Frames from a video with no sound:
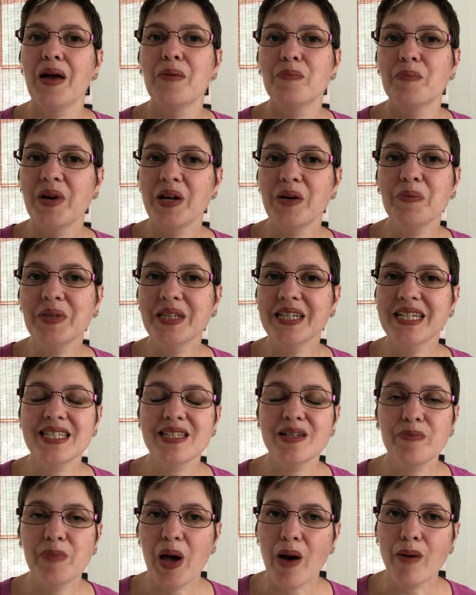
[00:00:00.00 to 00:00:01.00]

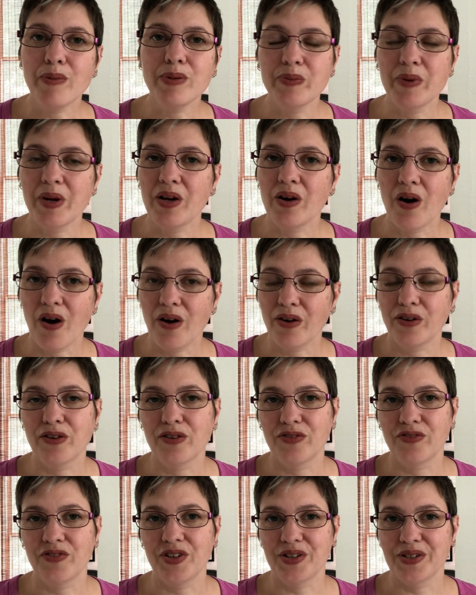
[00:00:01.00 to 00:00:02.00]
Minimalism helped me conquer
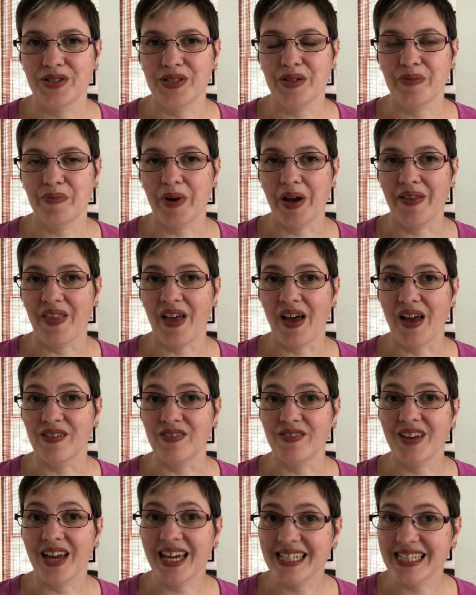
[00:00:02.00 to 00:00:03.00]
fears in my life,
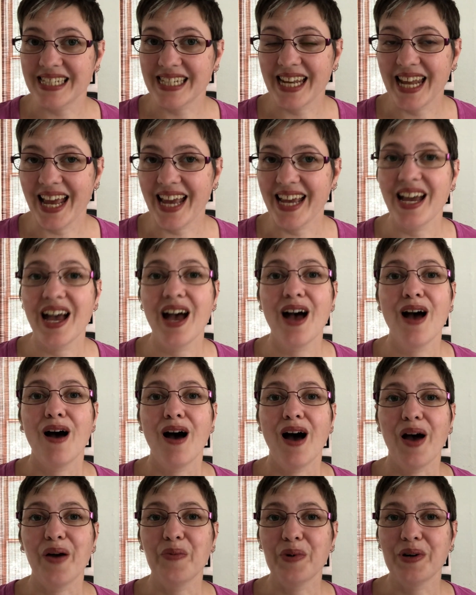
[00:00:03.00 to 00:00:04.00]
and today
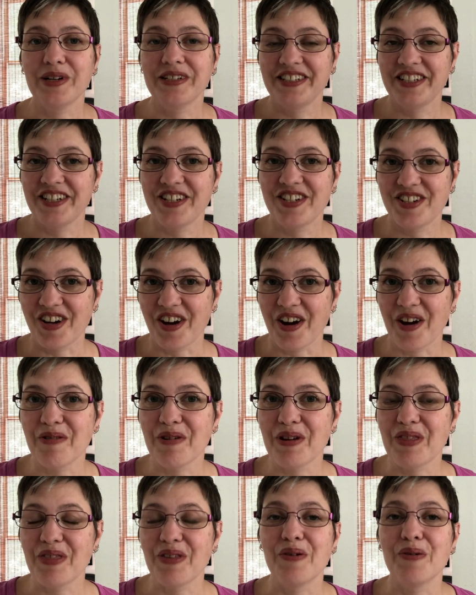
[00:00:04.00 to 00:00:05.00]
I want to share
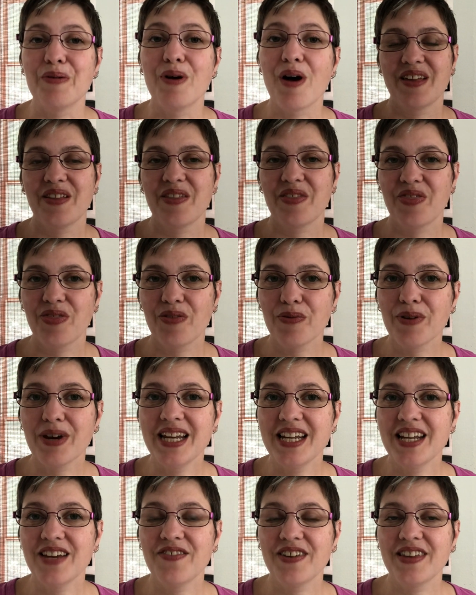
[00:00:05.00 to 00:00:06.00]
with you 3
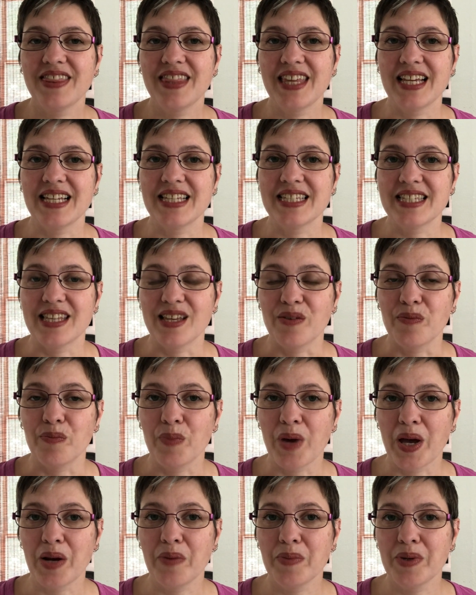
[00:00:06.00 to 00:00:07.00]
different things that
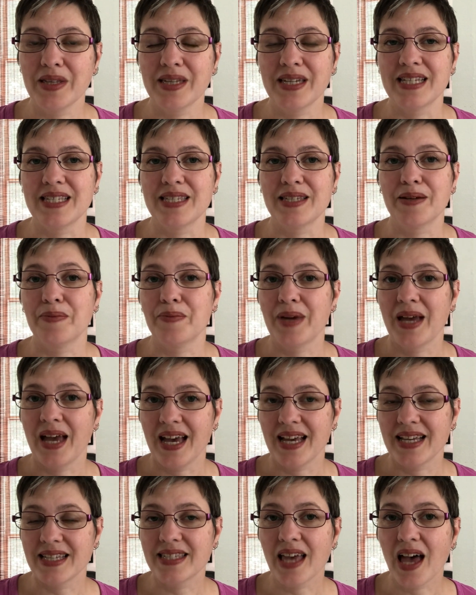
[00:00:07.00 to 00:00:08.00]
minimalism
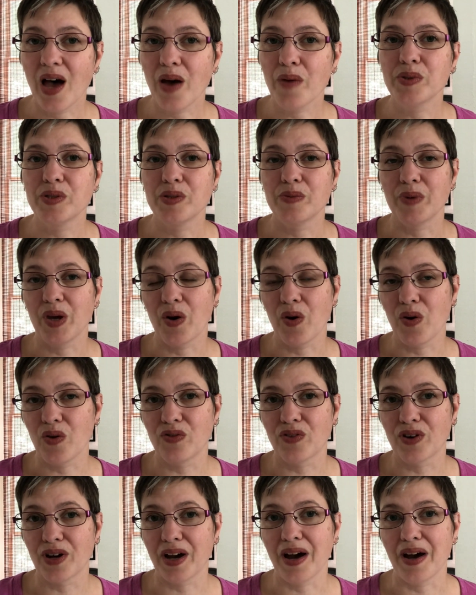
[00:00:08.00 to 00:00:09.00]
has helped me
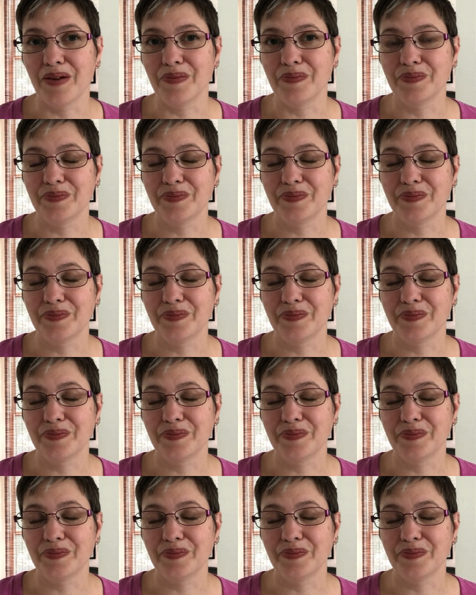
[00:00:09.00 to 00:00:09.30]
overcome.